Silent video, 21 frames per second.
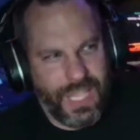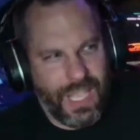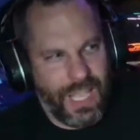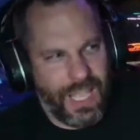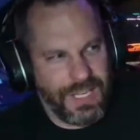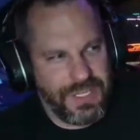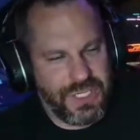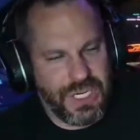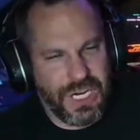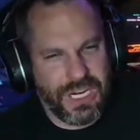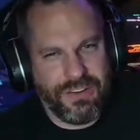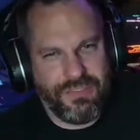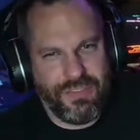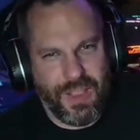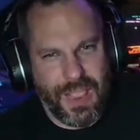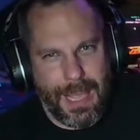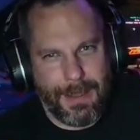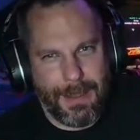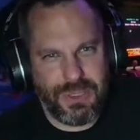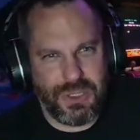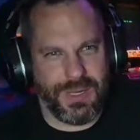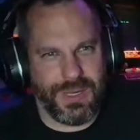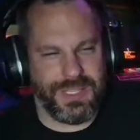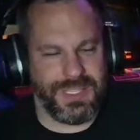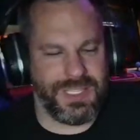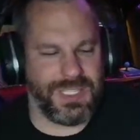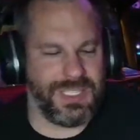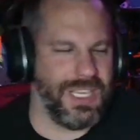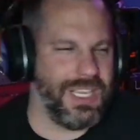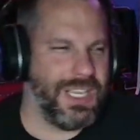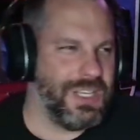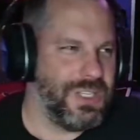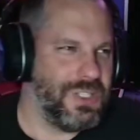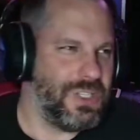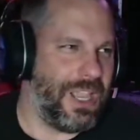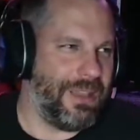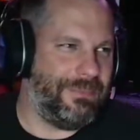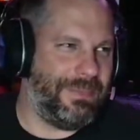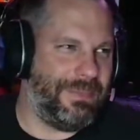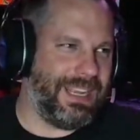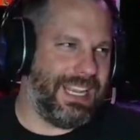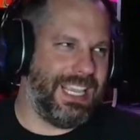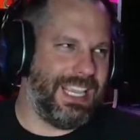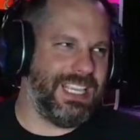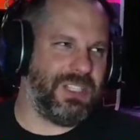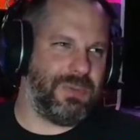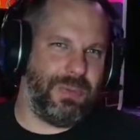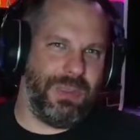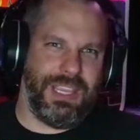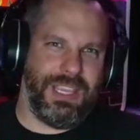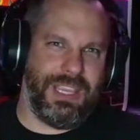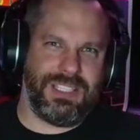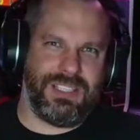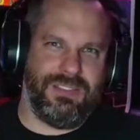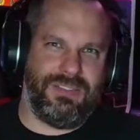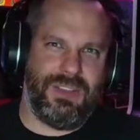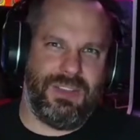Jerry Voluptuous. So I've been to his place a few